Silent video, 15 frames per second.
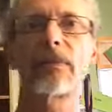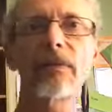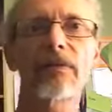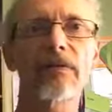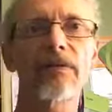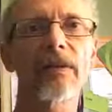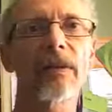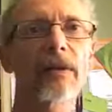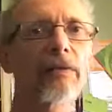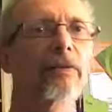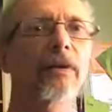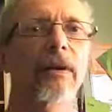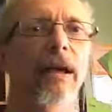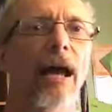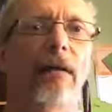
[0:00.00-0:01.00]
business thing, and
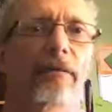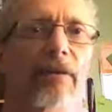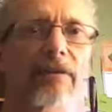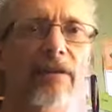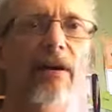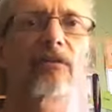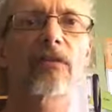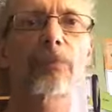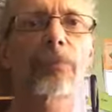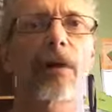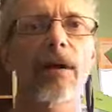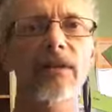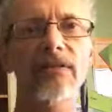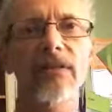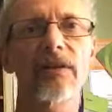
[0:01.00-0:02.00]
you're going to have the tons of
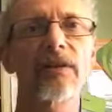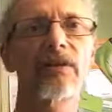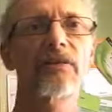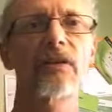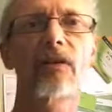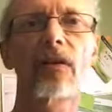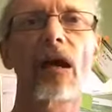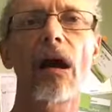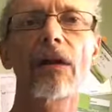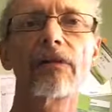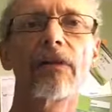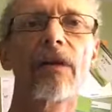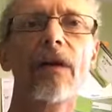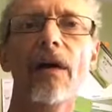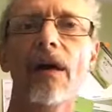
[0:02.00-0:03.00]
products sitting in your garage.